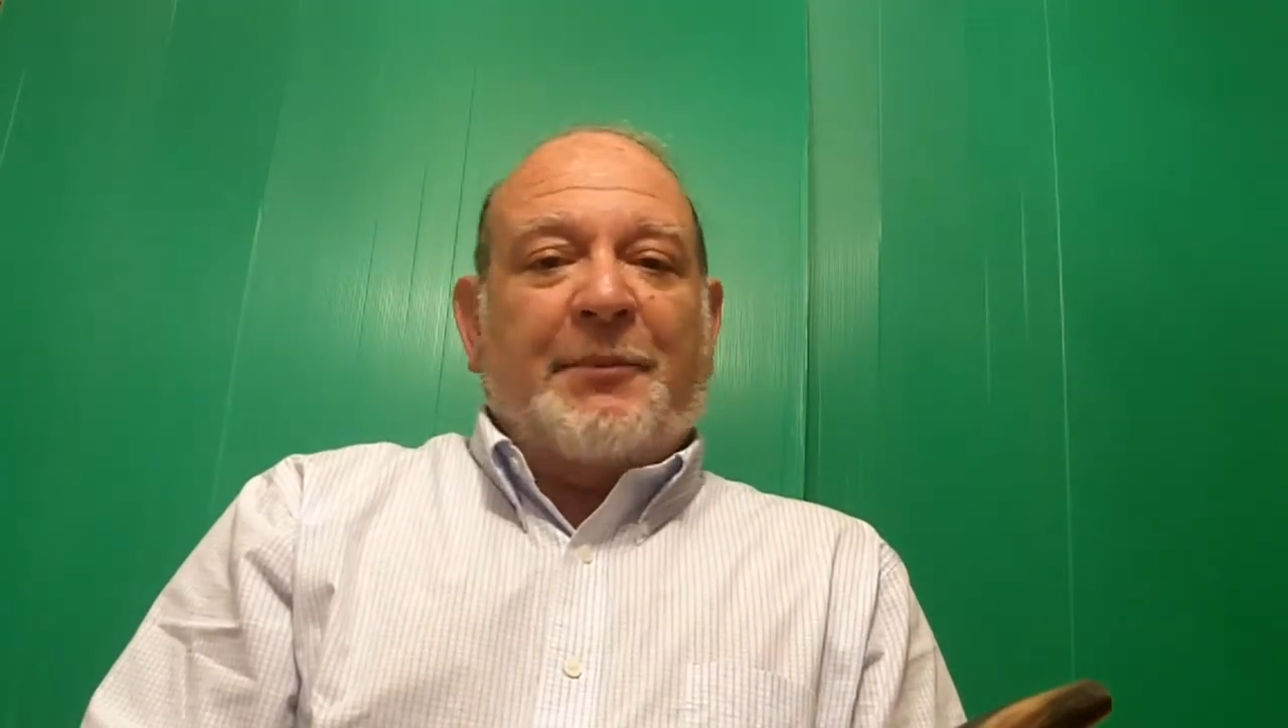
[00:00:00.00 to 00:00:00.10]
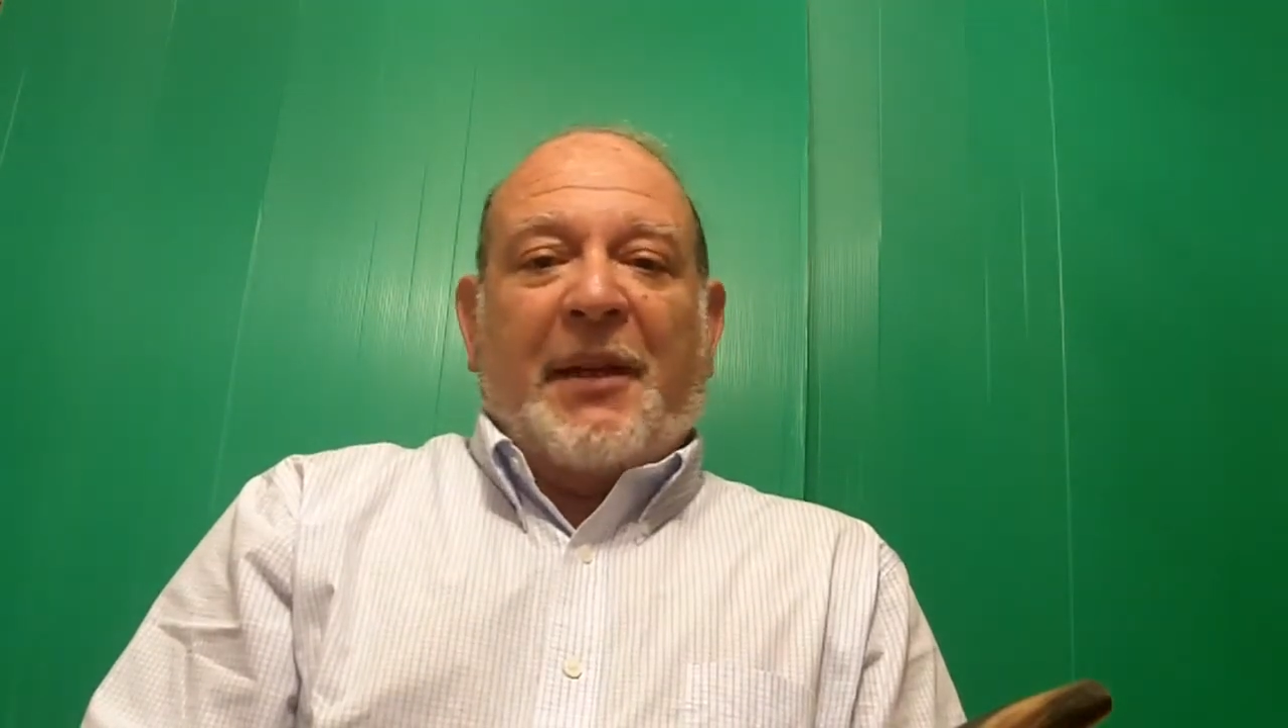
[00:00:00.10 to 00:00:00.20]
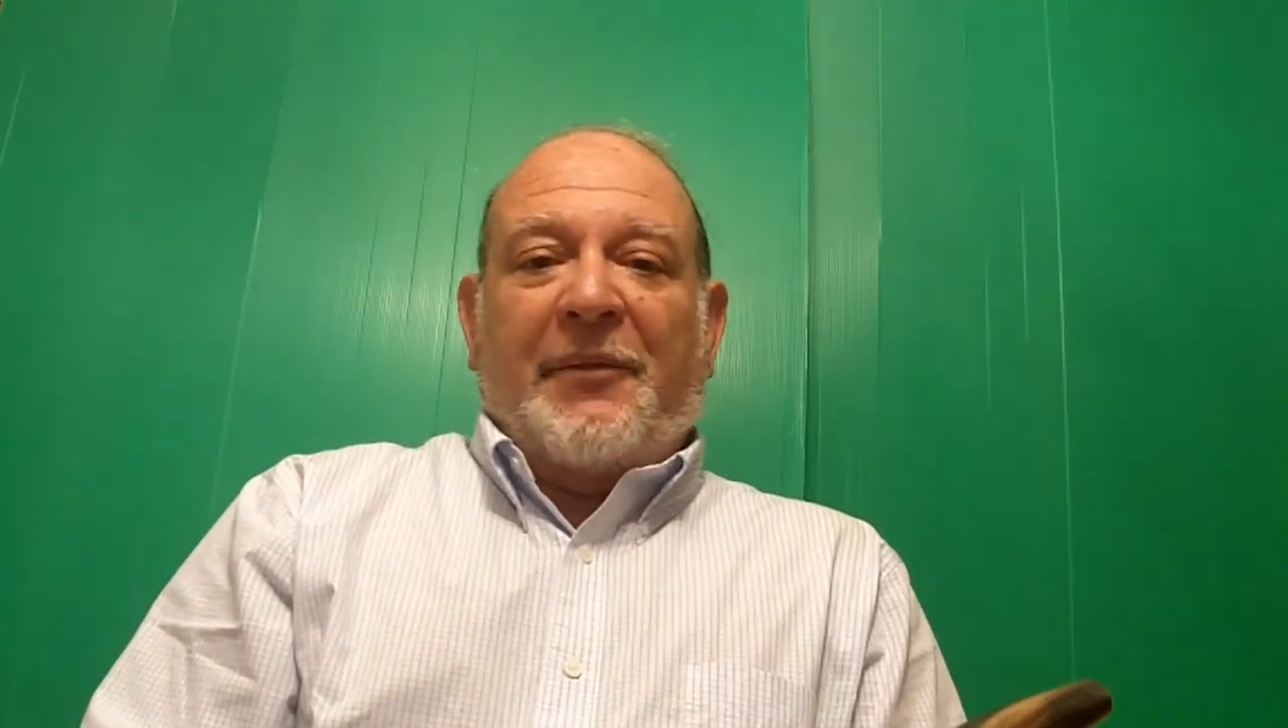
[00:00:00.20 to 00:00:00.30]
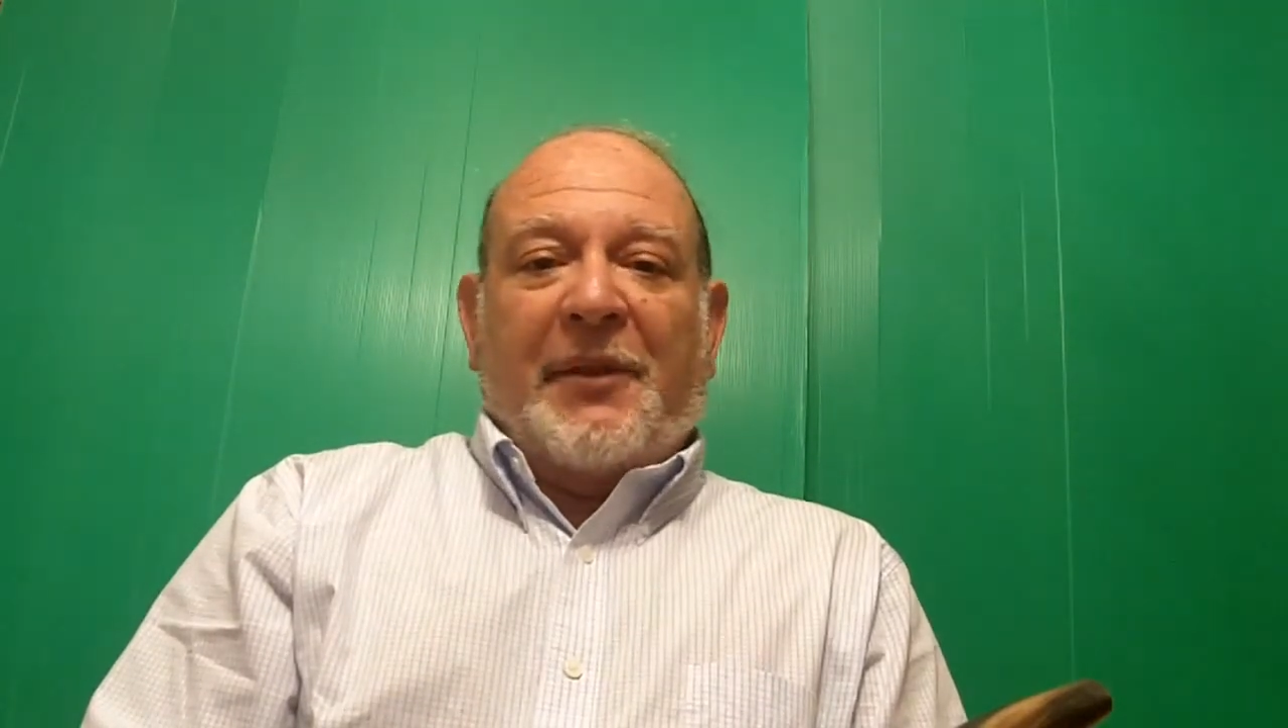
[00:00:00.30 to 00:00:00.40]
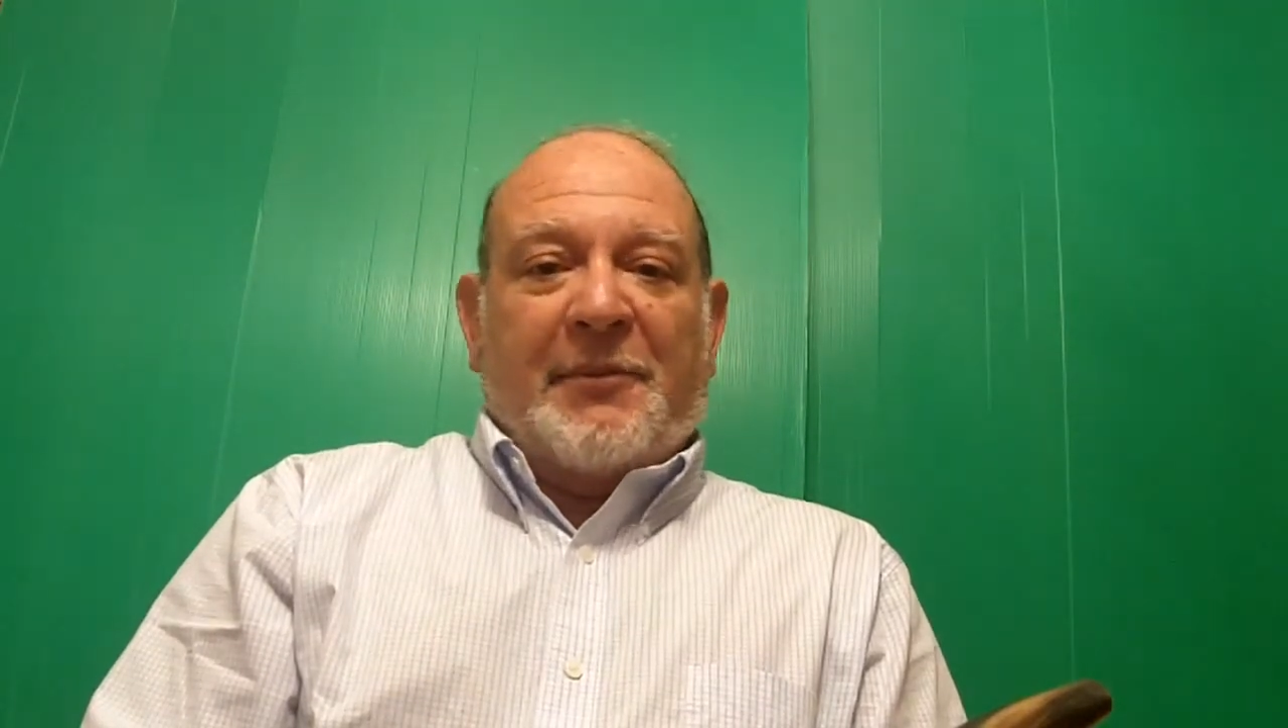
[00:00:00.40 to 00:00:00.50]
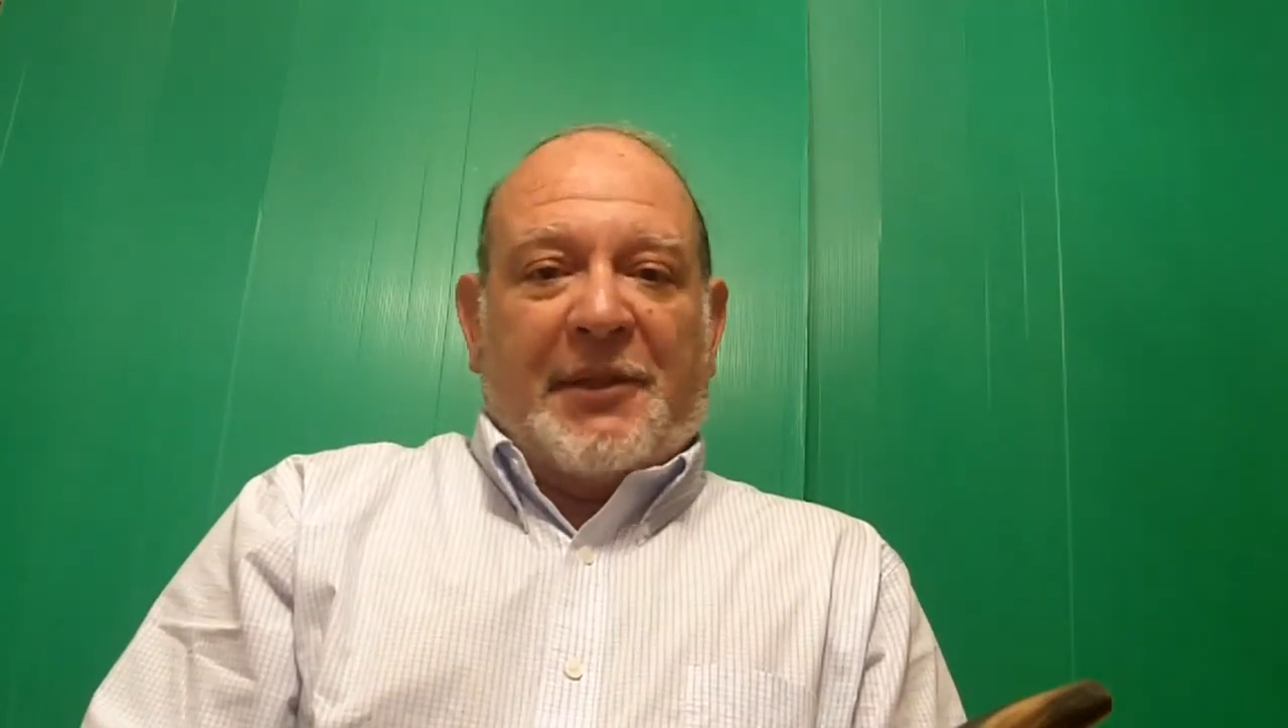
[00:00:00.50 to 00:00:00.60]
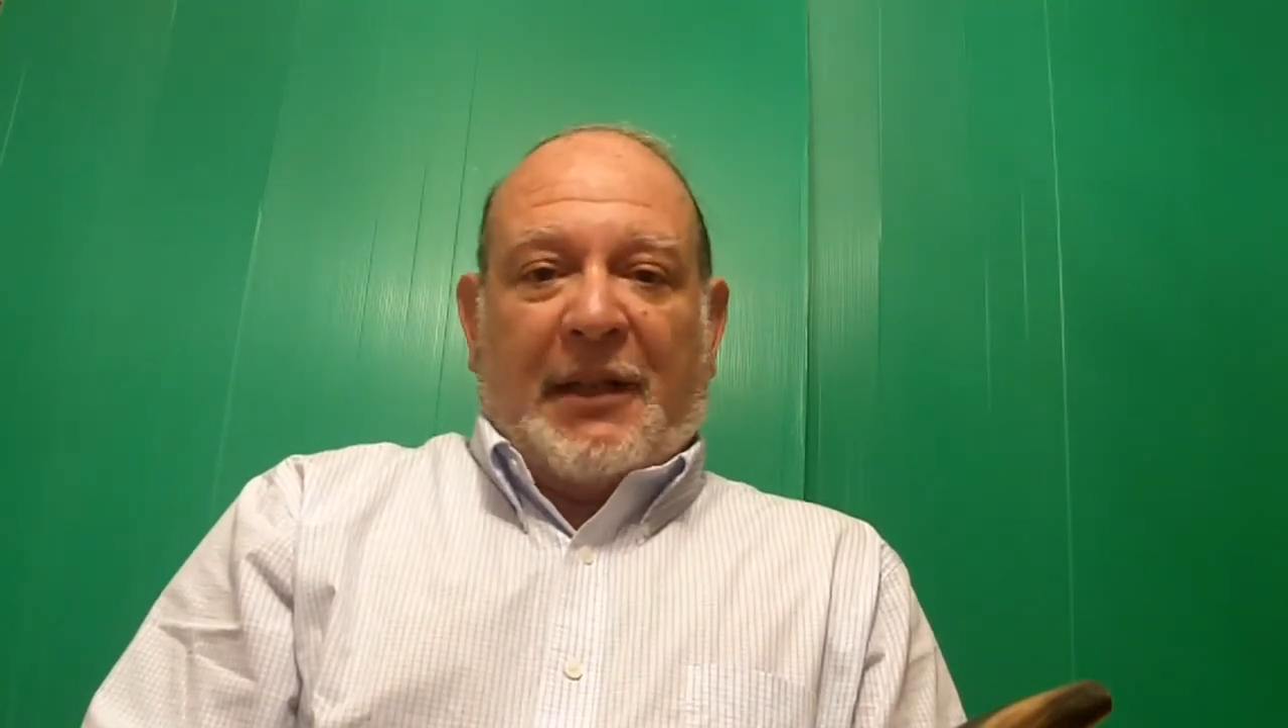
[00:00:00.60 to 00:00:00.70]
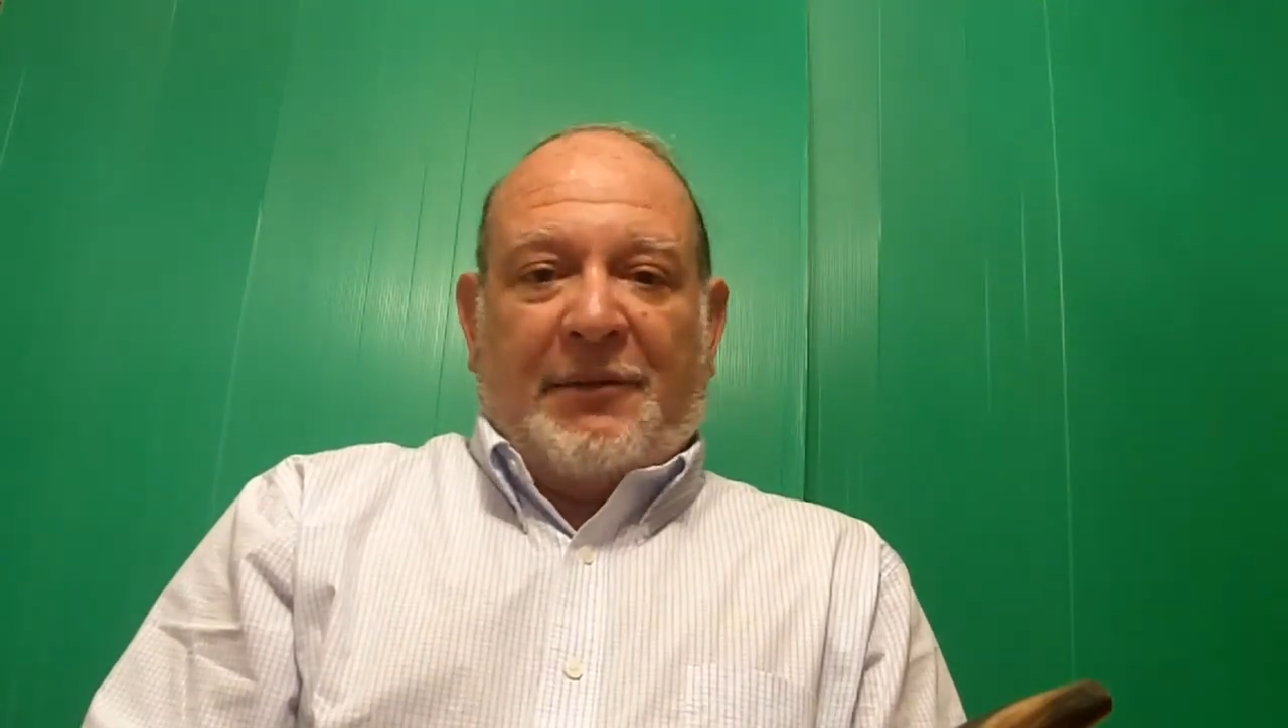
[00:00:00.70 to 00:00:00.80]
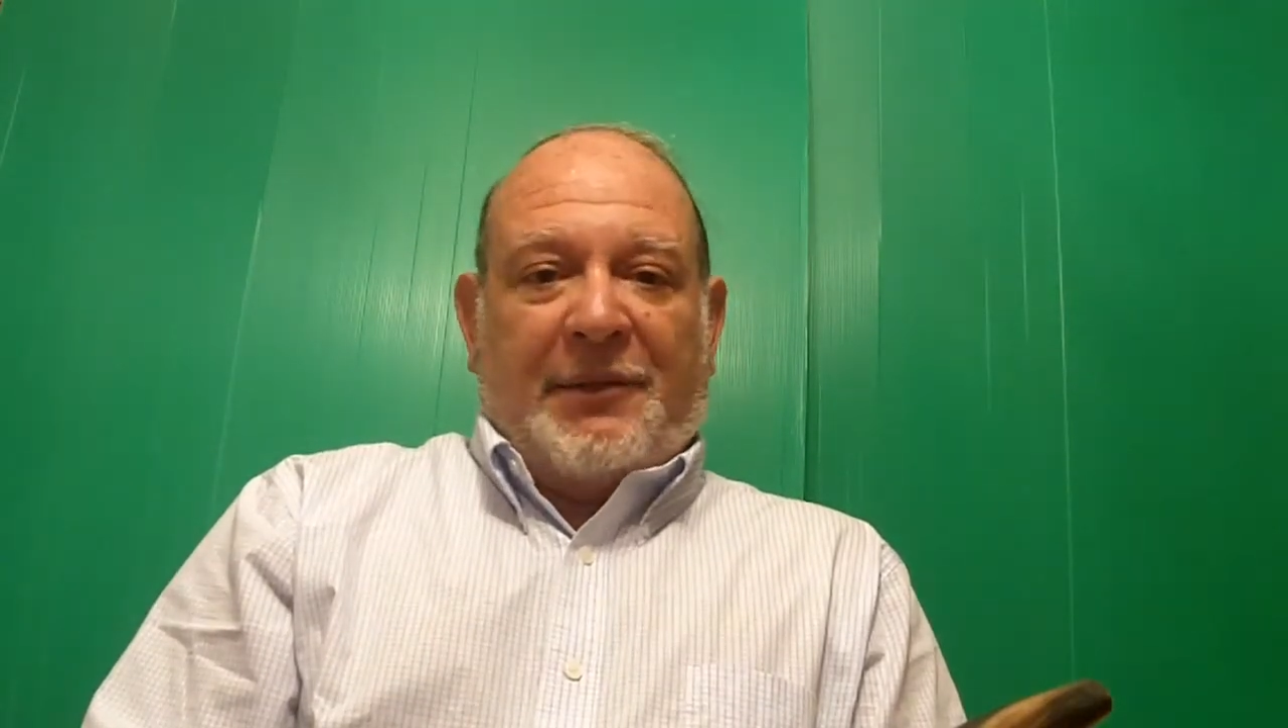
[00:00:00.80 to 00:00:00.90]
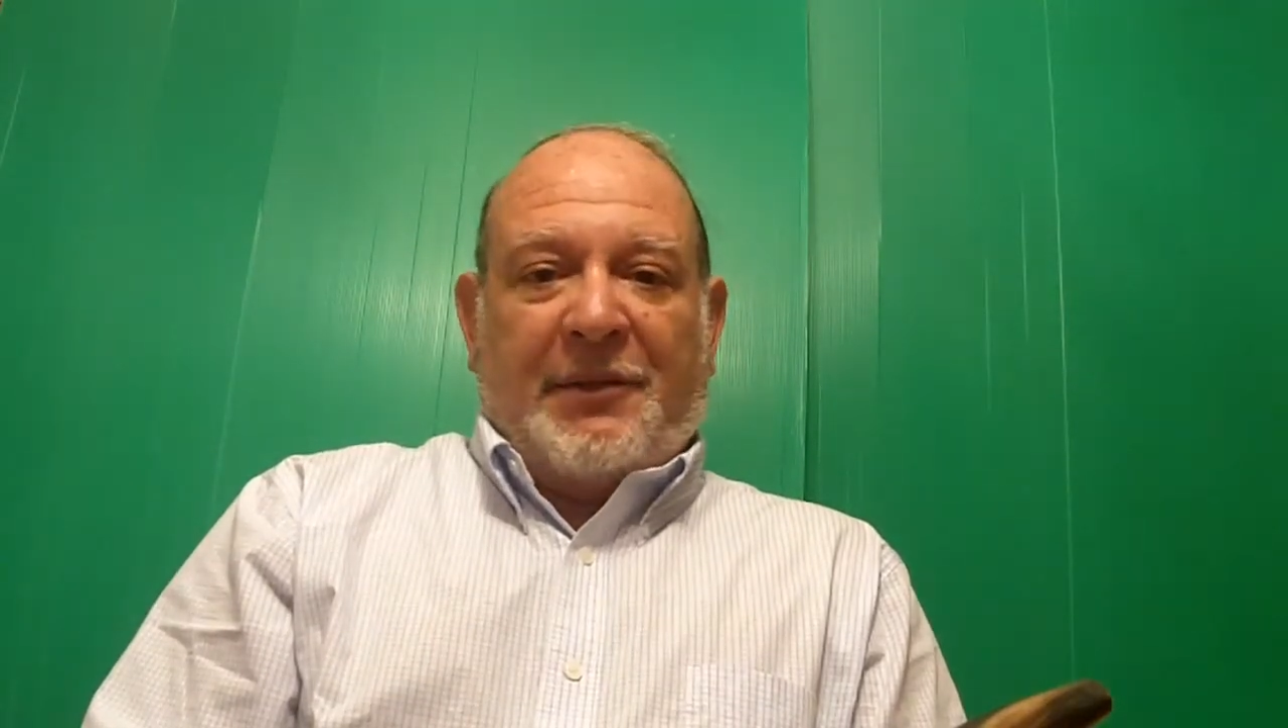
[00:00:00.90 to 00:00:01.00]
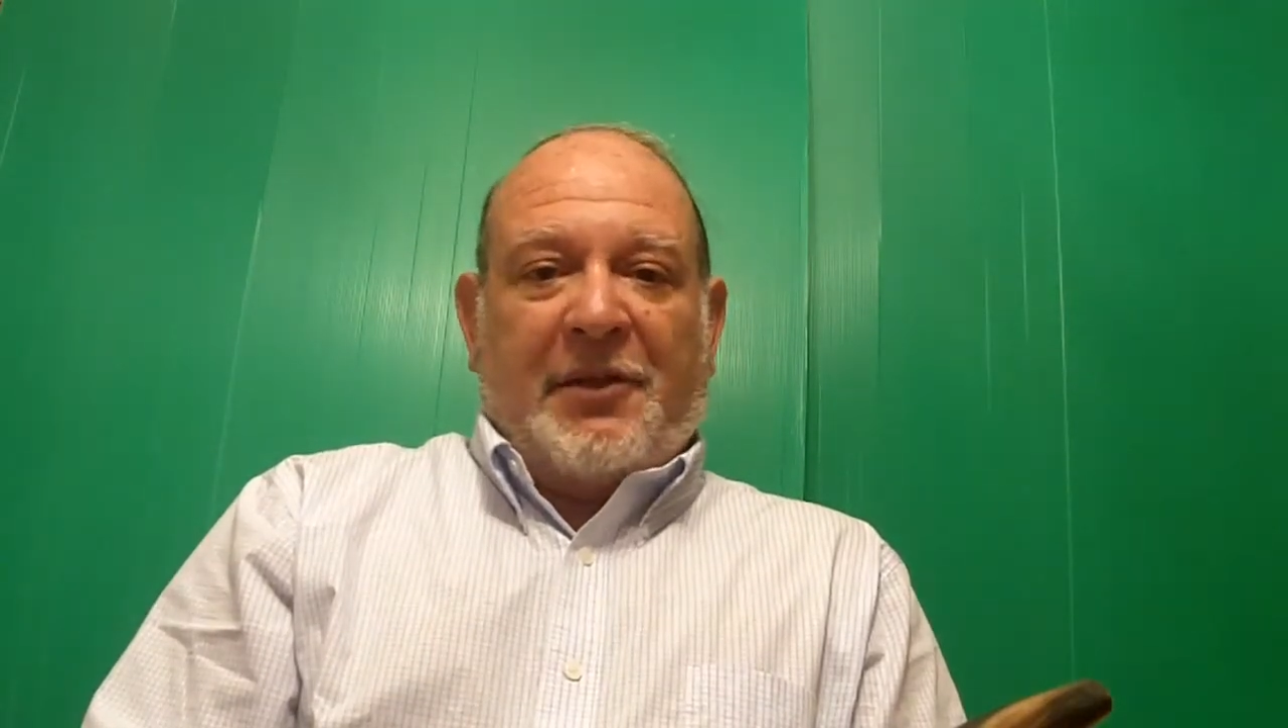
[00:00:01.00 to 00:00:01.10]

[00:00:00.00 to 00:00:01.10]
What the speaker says: speak for themselves.